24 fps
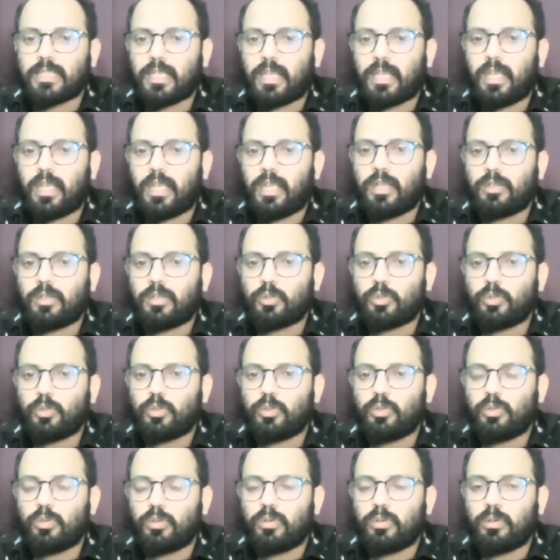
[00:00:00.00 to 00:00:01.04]

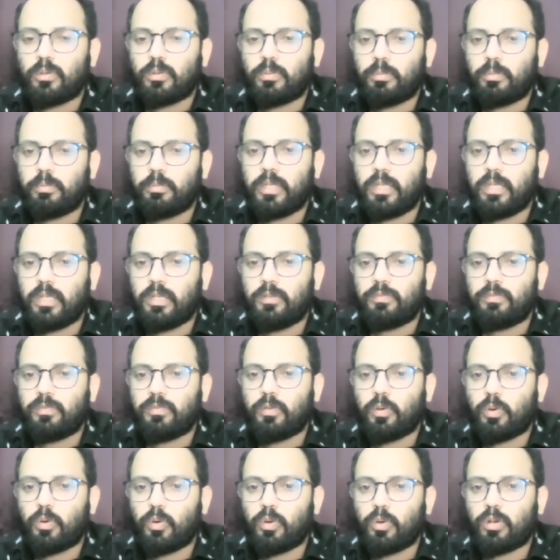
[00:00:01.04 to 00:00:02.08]

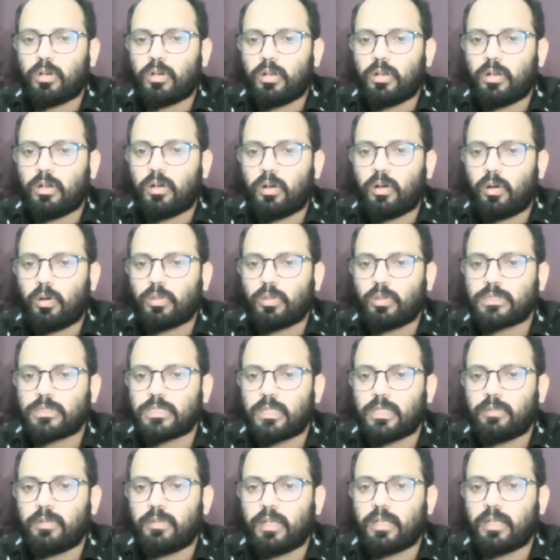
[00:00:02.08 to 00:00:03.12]

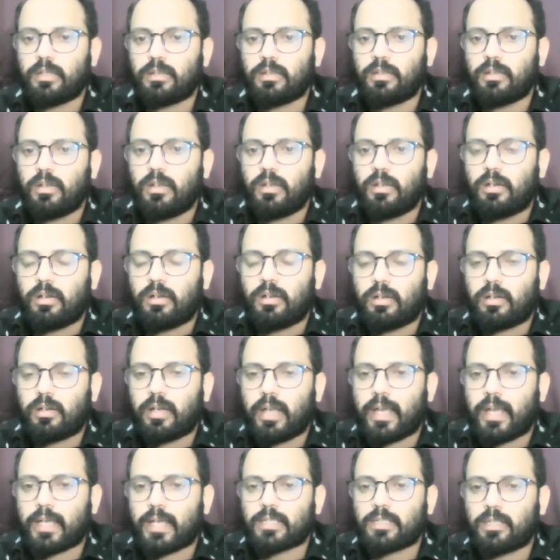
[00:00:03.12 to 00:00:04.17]
Ne2B4O7
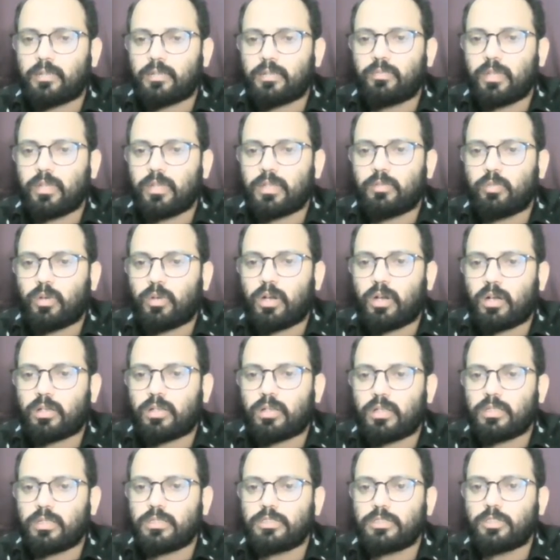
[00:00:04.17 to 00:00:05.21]
reacting with
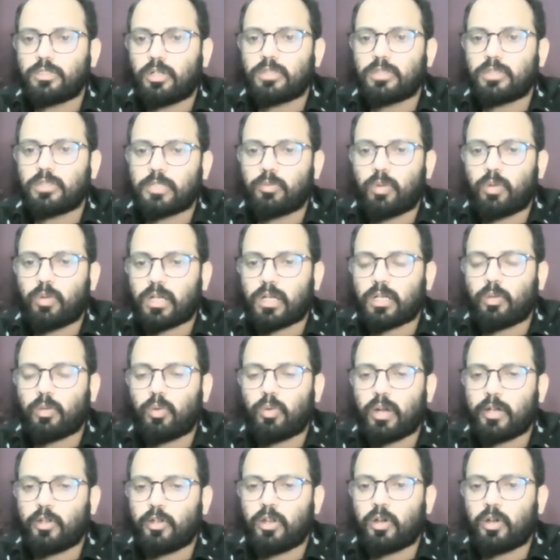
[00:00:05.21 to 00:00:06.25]
water dissolves in water
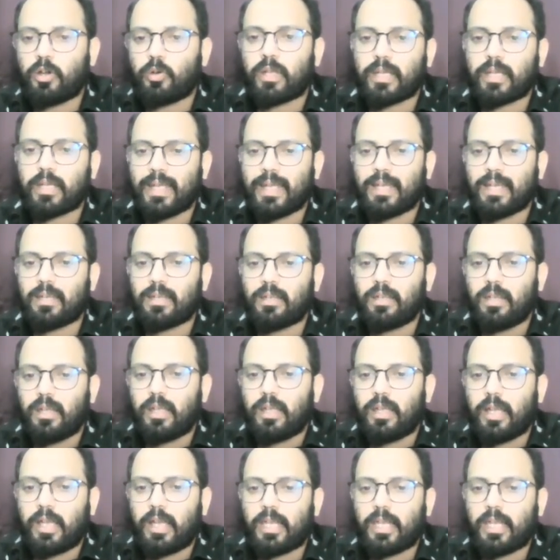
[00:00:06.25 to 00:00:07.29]
what you are going to get
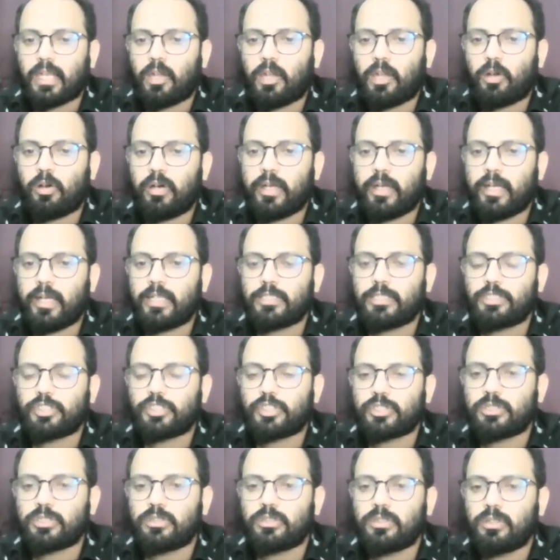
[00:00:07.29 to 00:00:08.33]
NaOH
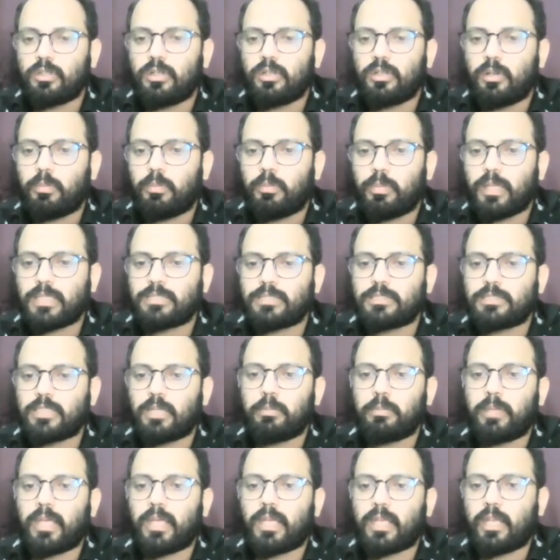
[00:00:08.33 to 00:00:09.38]
plus tell
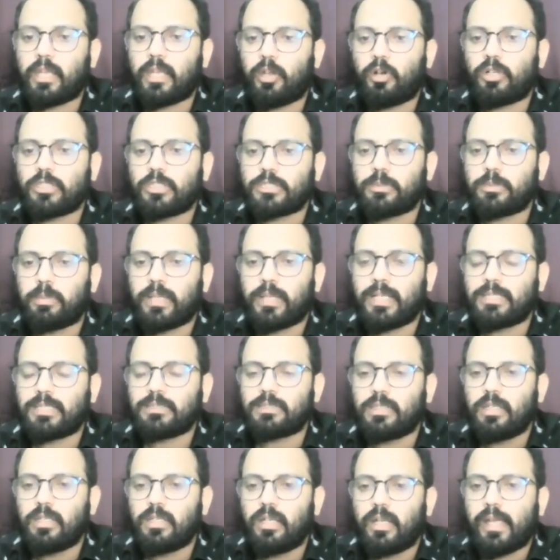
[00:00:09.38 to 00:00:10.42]
me NaOH plus
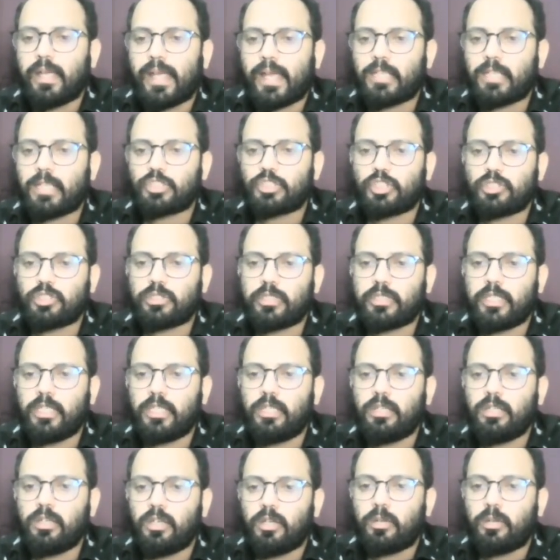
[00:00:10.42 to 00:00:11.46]

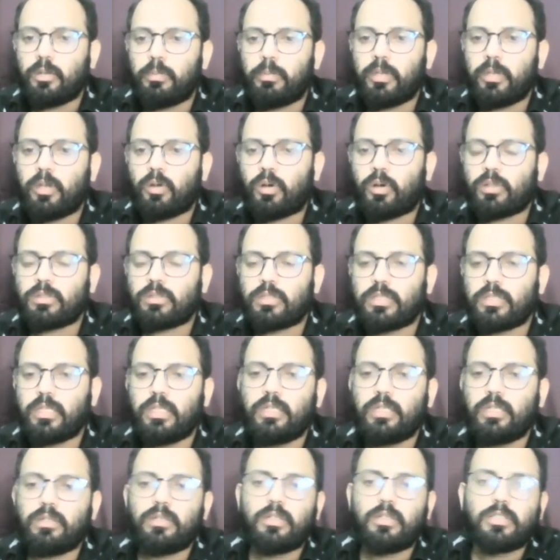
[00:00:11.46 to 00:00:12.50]
H2
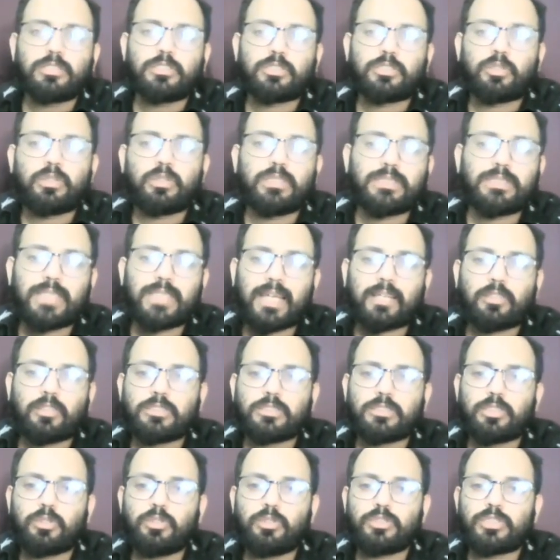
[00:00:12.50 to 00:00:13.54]
3BO3 so this
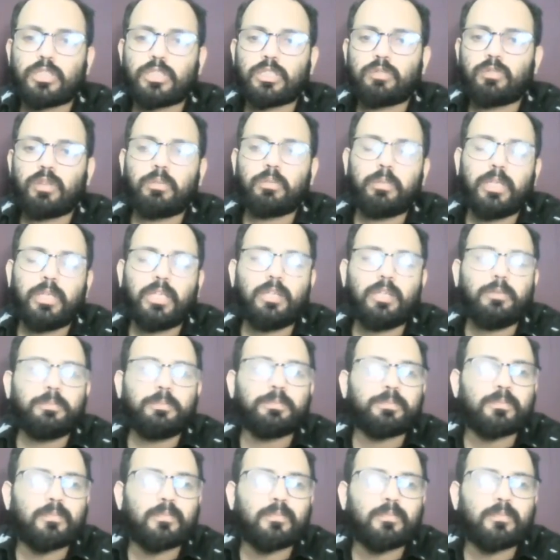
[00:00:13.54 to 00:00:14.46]
aqueous solution will be